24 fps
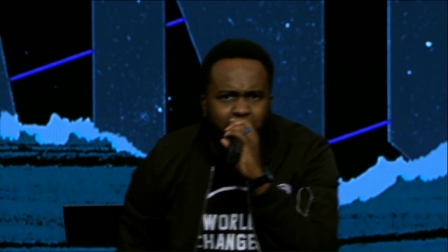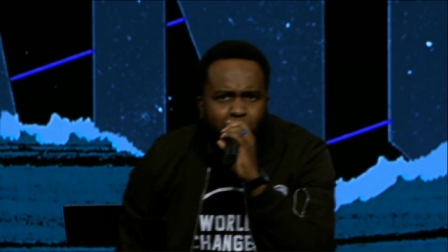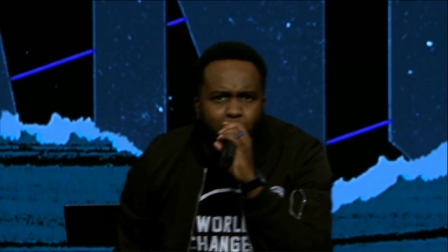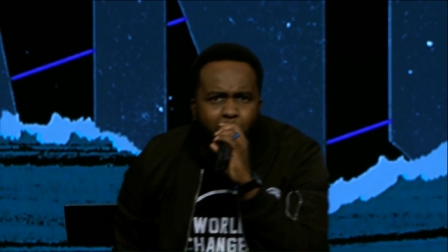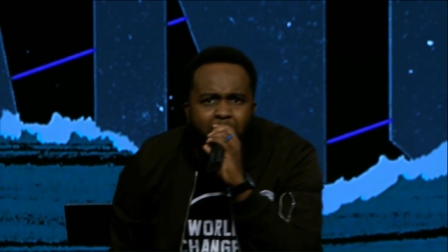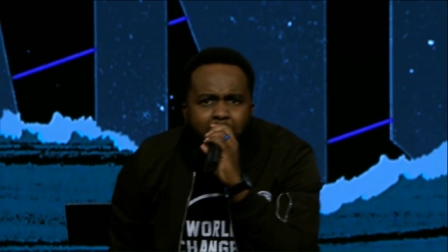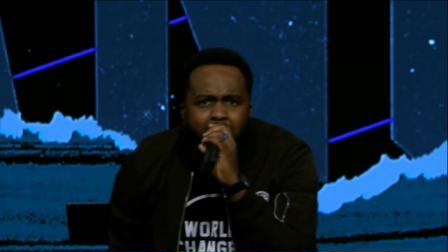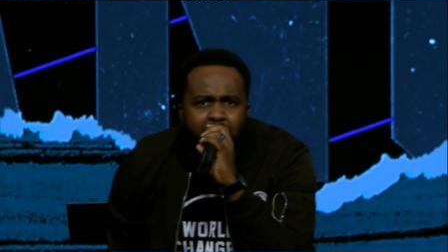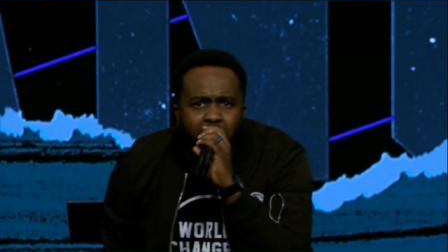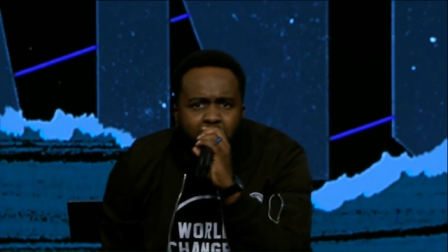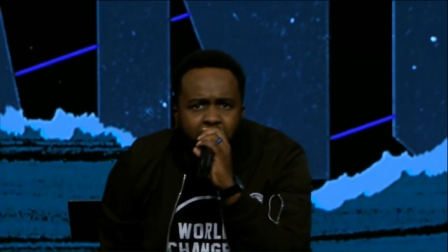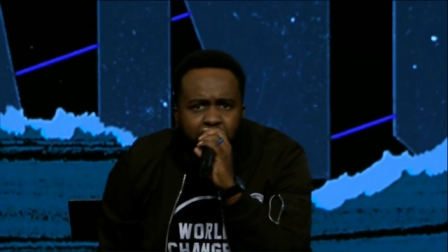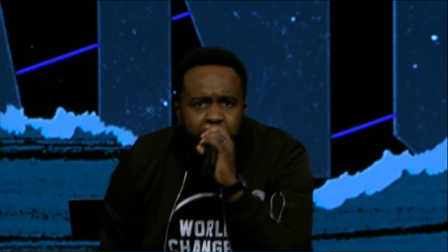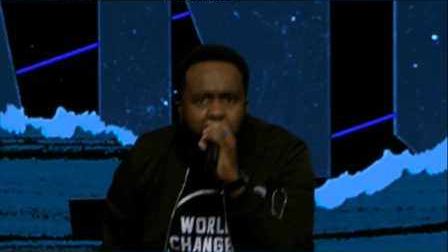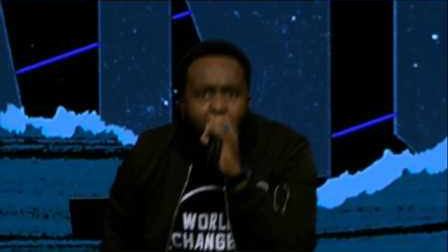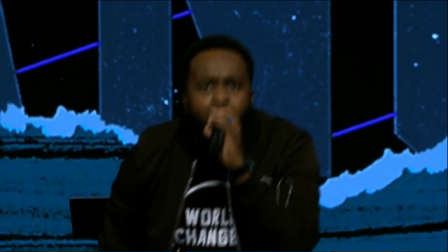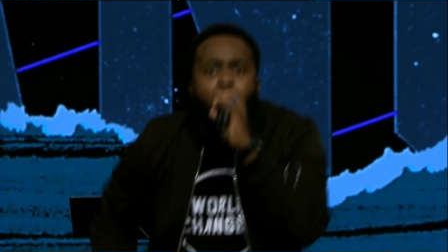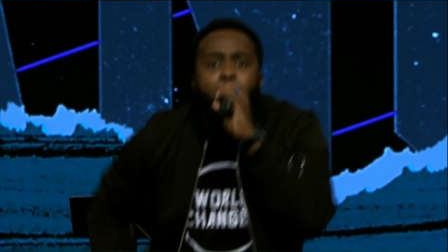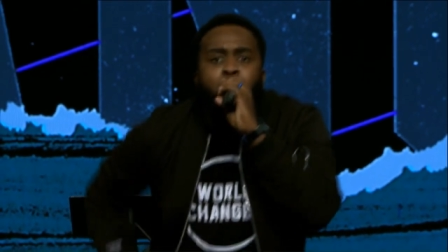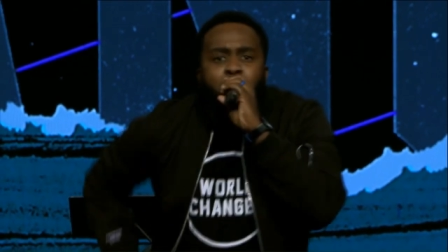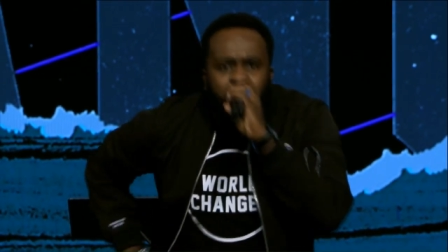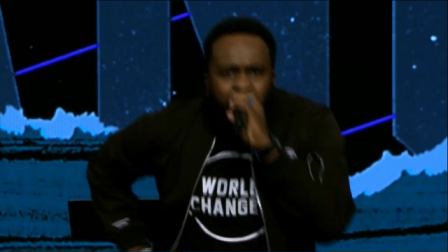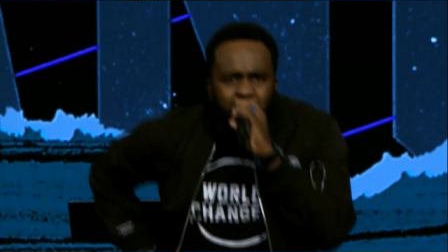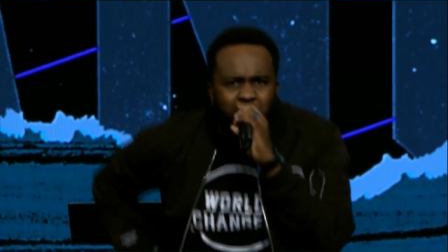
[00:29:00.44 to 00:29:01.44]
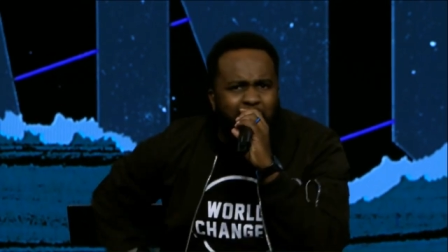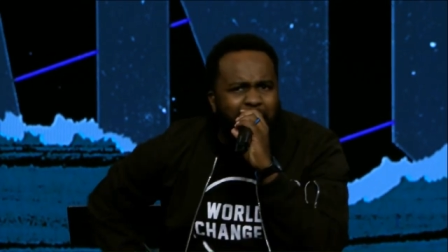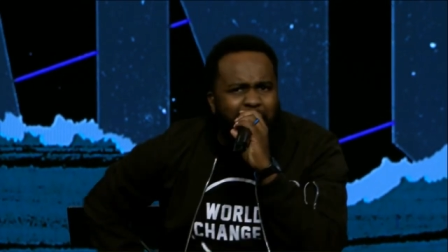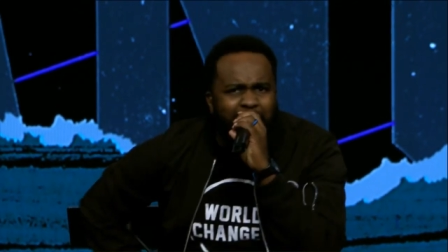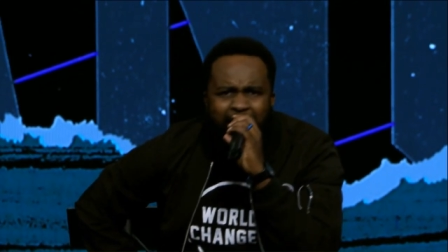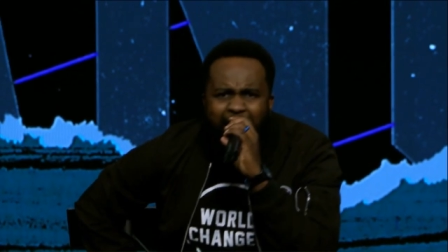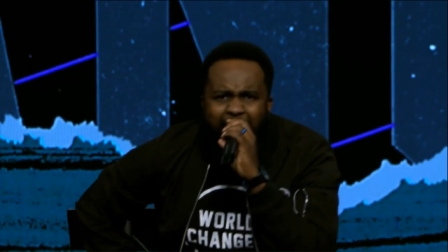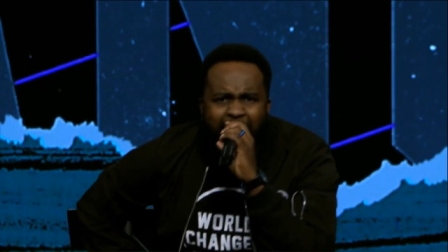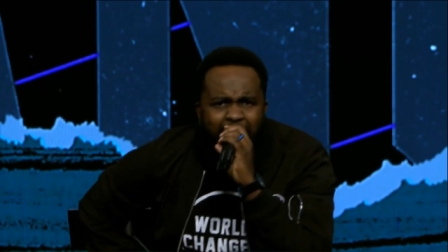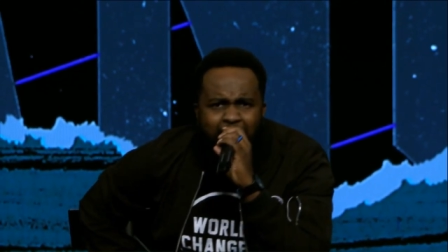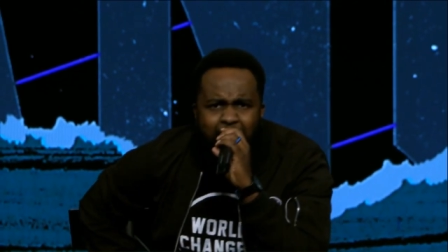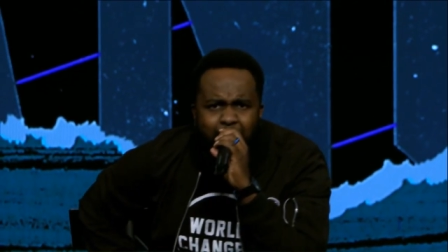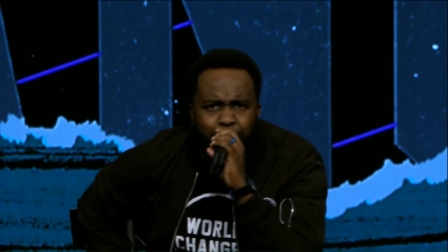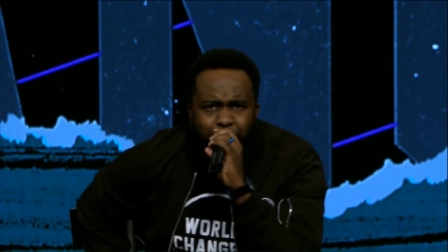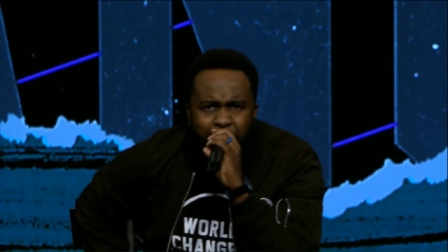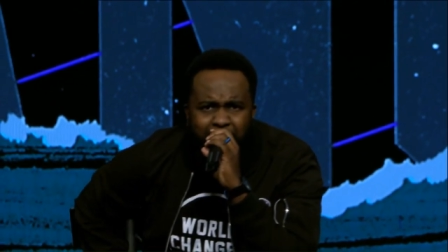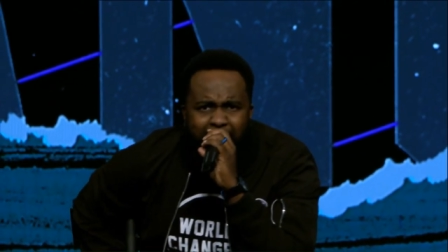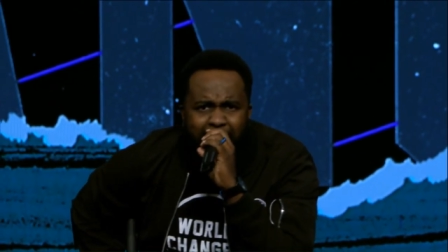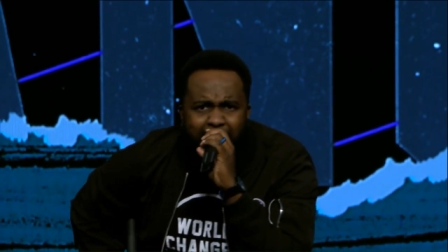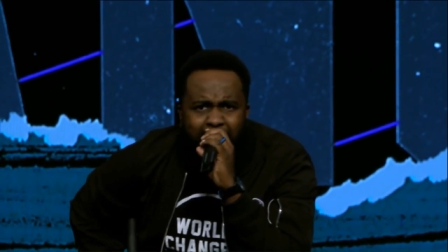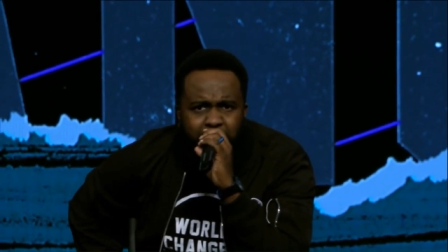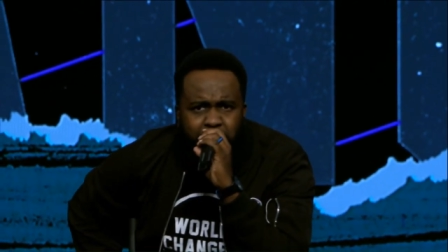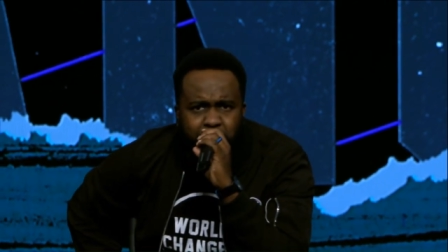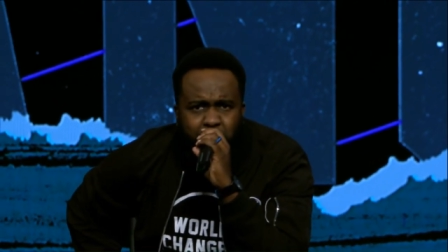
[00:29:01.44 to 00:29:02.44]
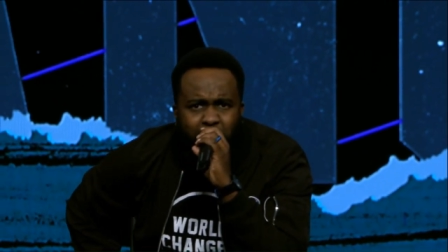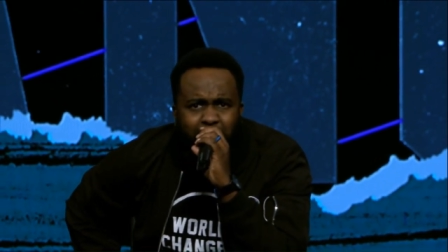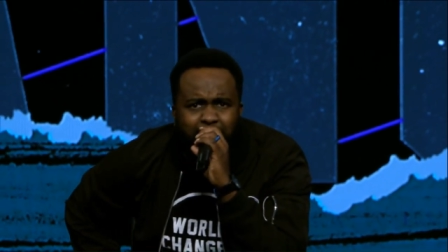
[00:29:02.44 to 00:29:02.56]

world, you're an enemy unto